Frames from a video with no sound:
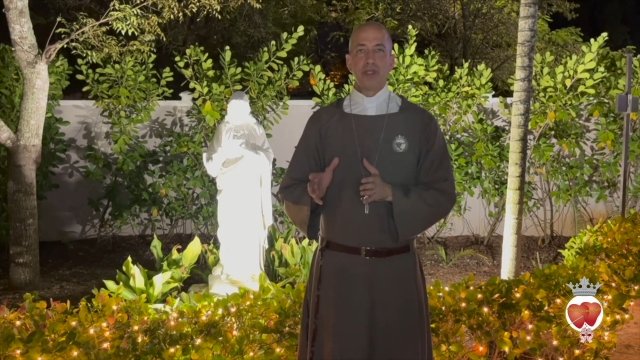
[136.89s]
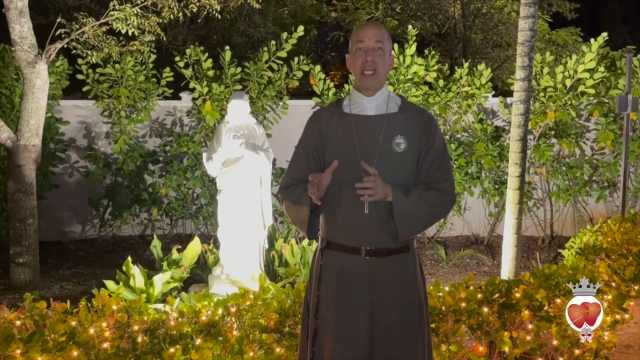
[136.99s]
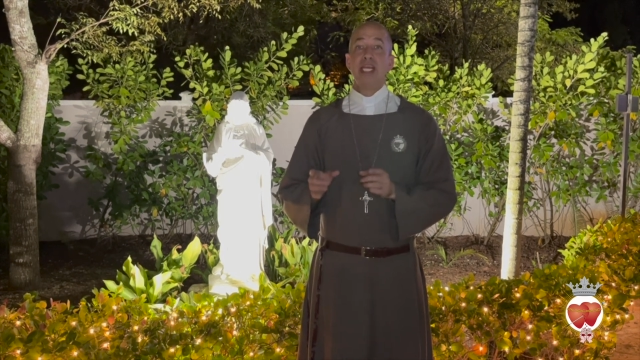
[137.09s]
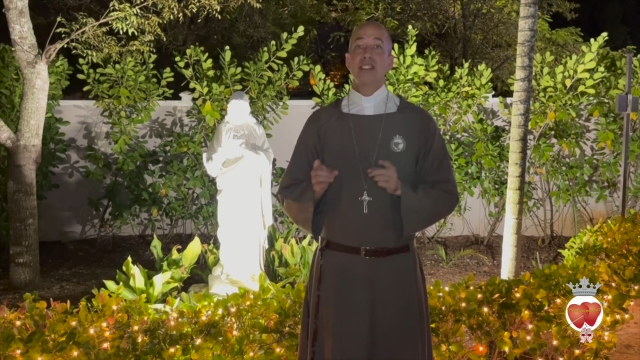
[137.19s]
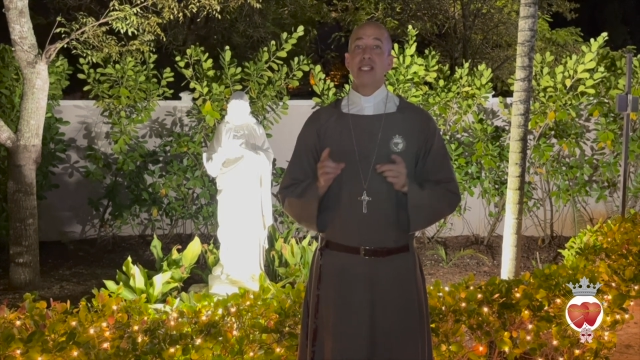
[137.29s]

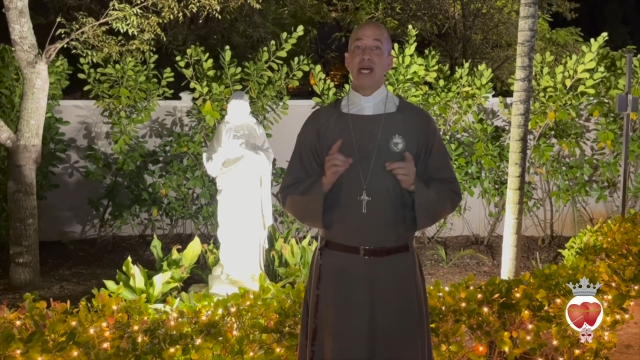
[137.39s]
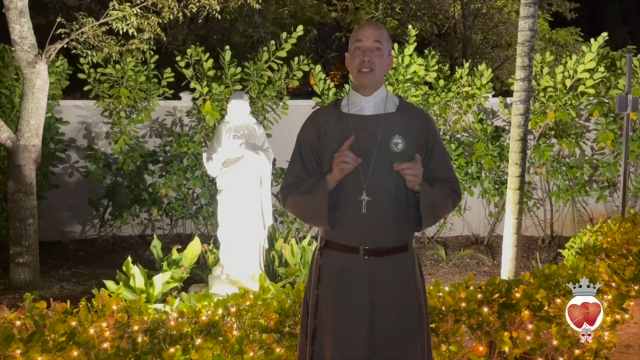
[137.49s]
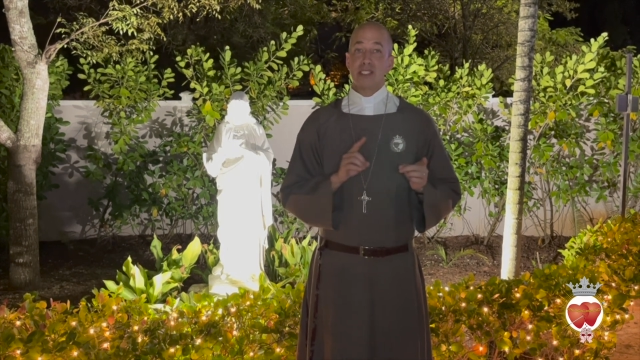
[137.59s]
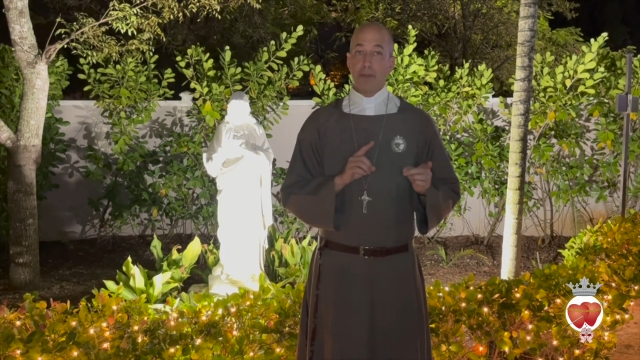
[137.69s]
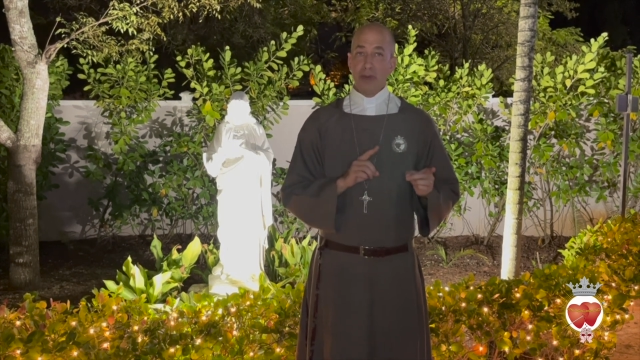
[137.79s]
He is not
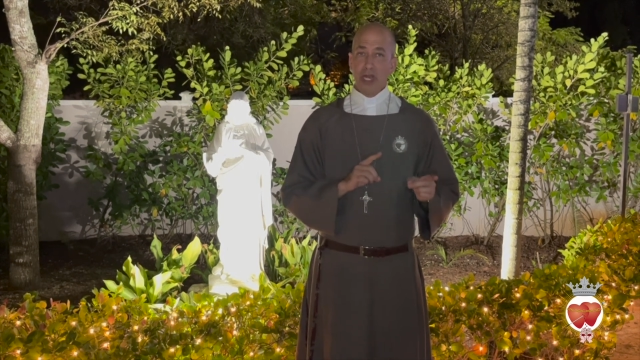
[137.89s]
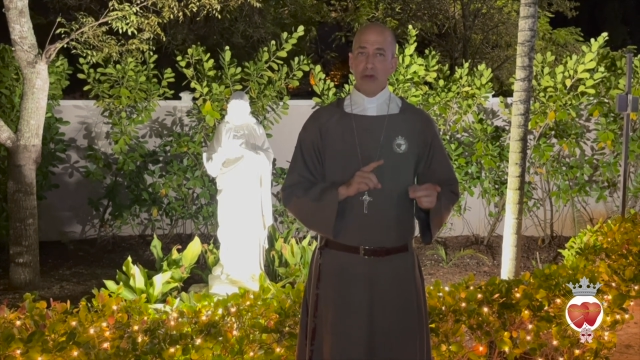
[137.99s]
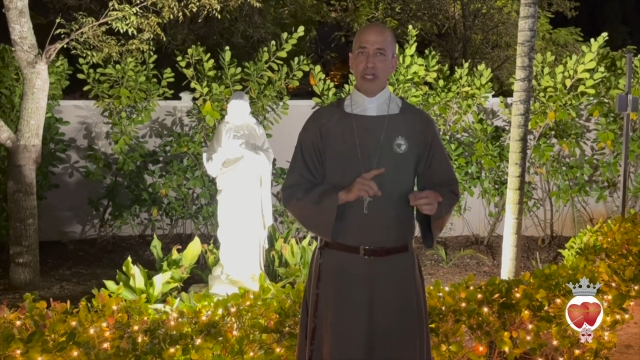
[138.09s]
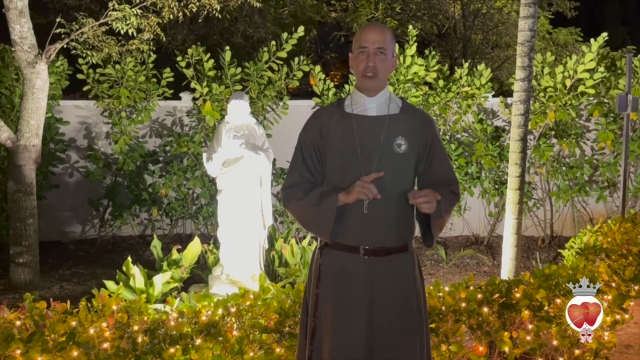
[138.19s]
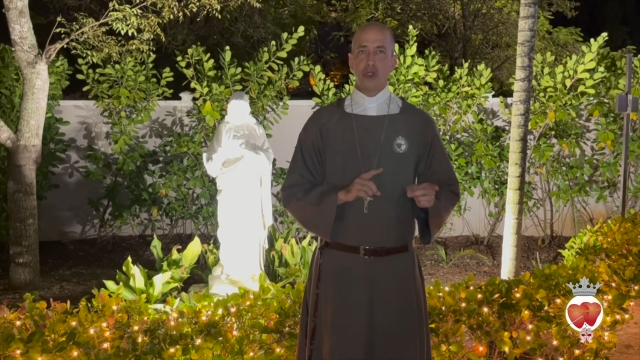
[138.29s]

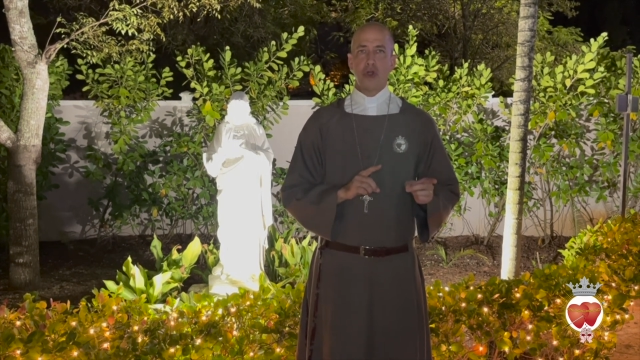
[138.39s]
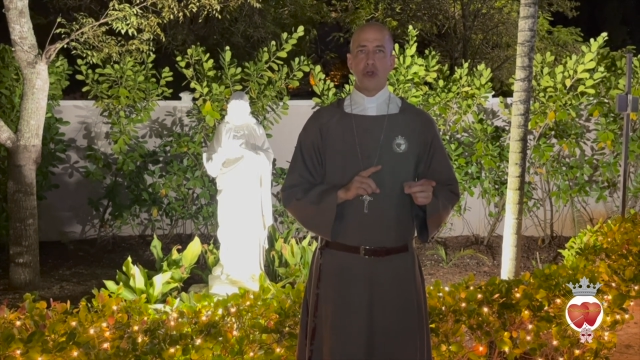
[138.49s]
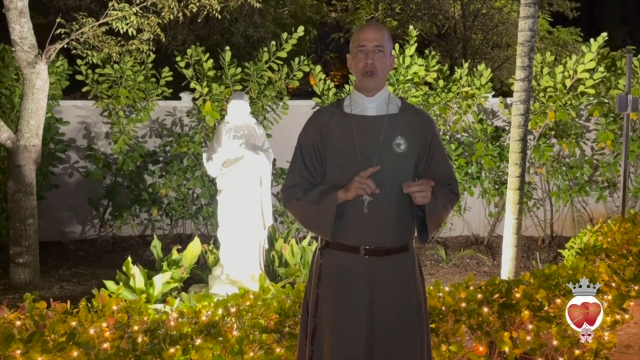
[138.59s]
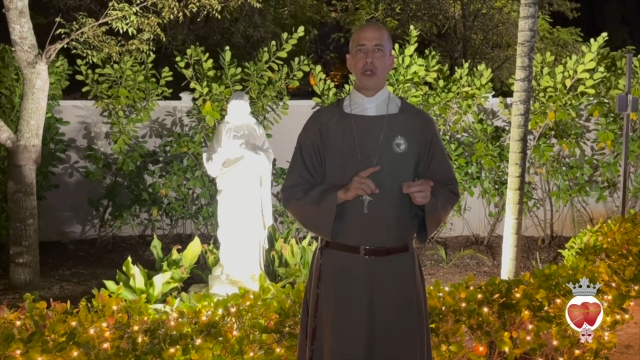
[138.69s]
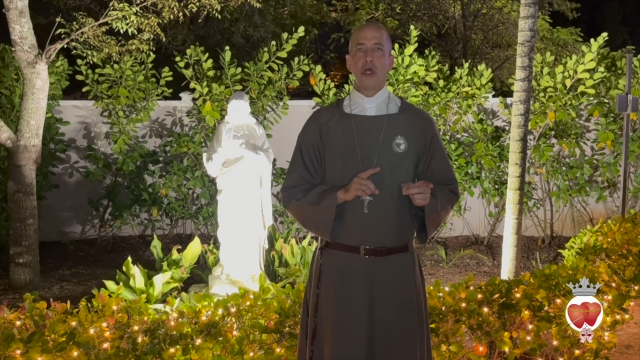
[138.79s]
superior to
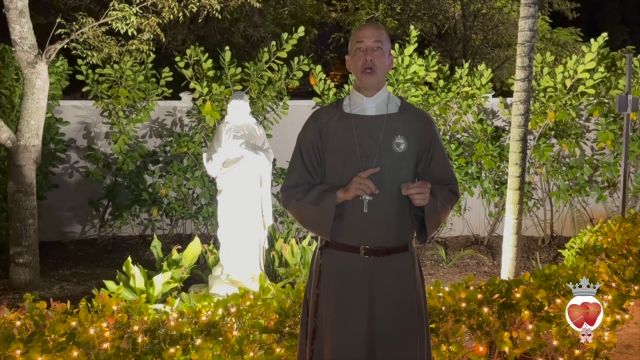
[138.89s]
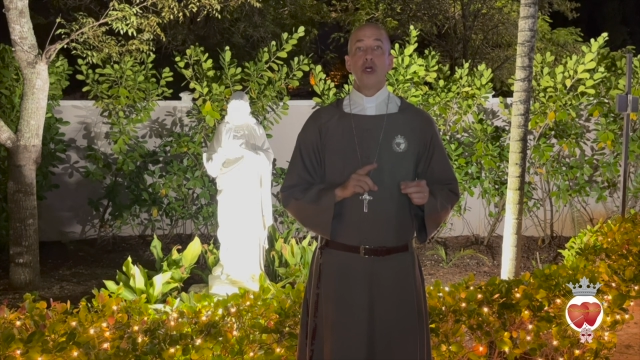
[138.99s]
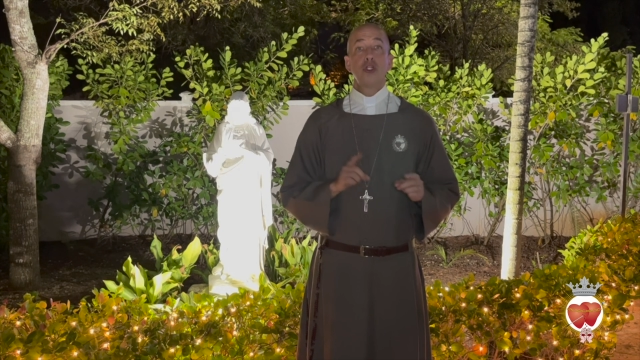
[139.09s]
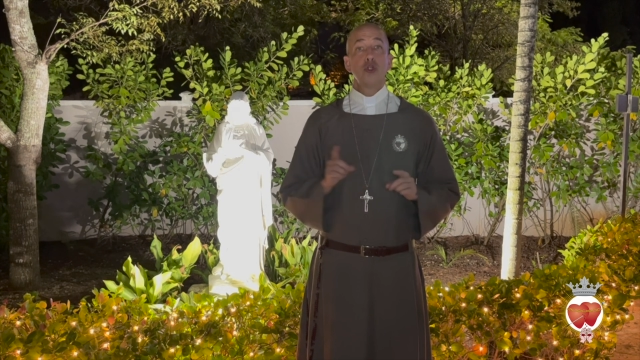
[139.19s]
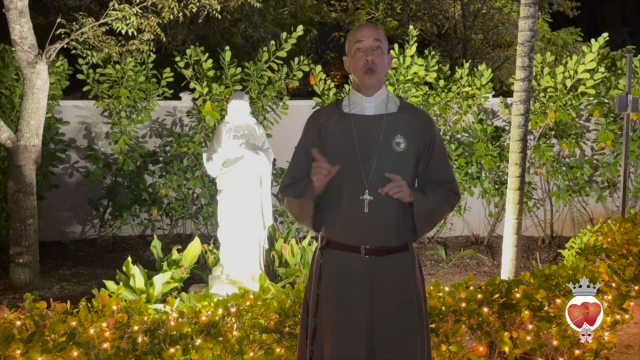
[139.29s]
her,
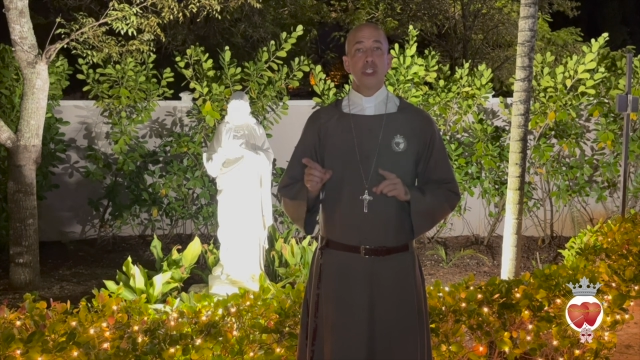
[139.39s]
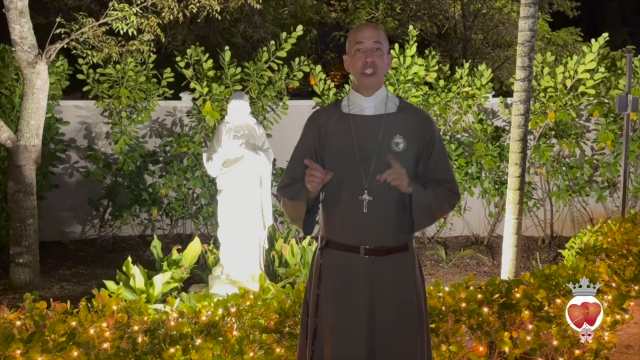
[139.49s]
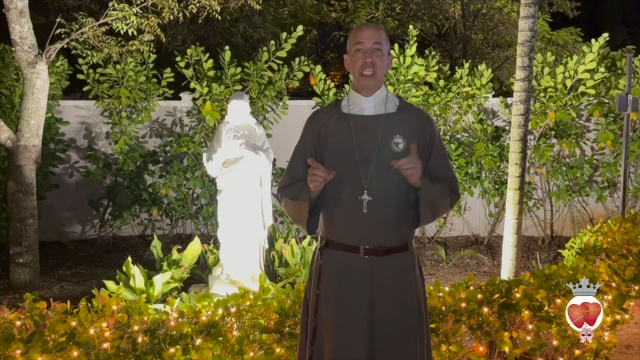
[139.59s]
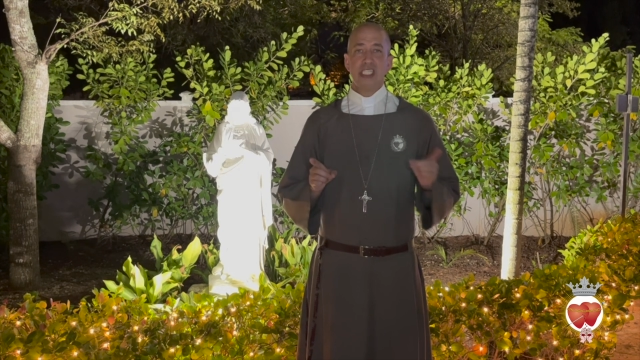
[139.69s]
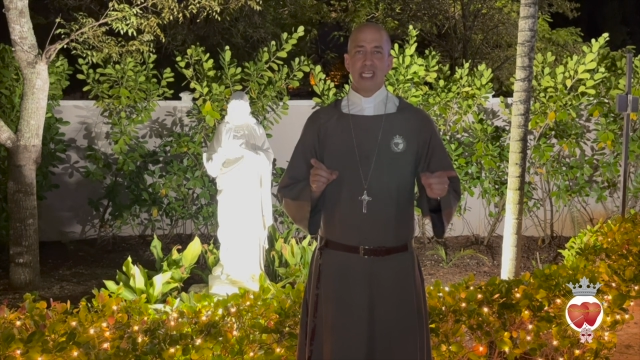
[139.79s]
nor
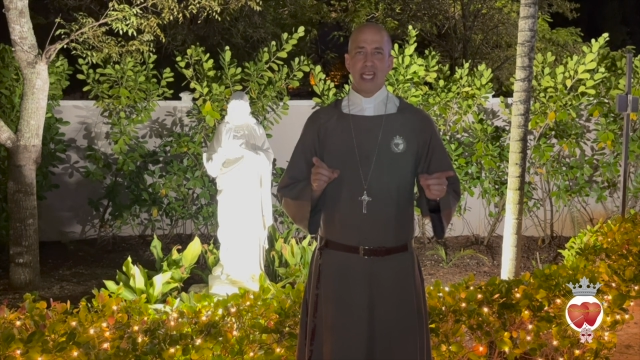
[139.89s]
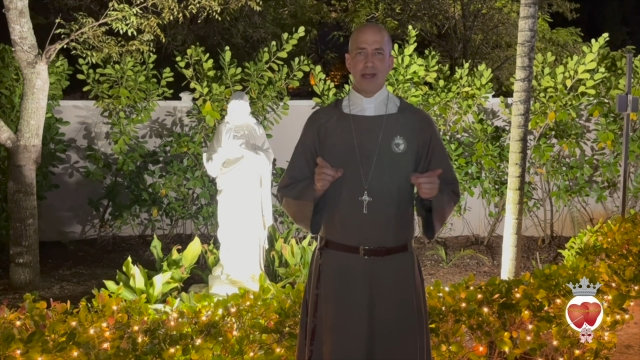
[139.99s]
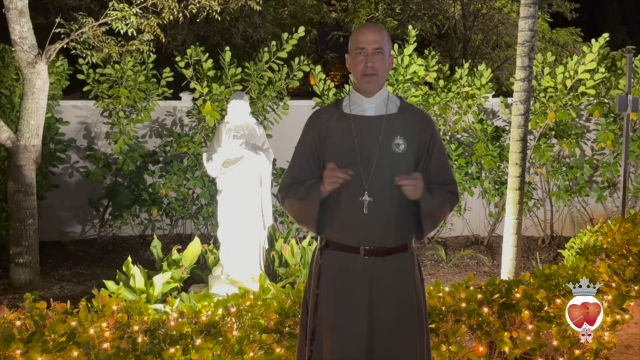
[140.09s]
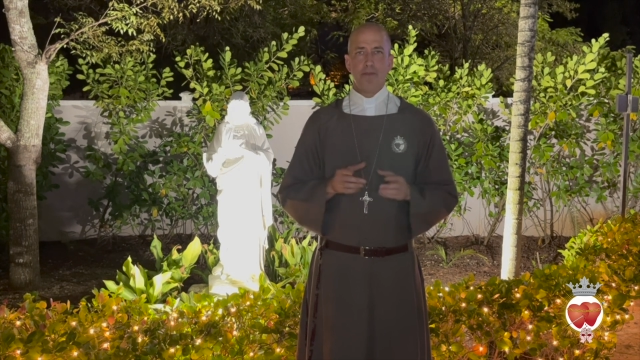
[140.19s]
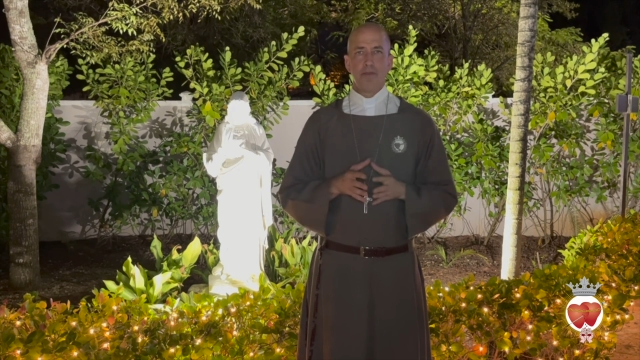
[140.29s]
she to him.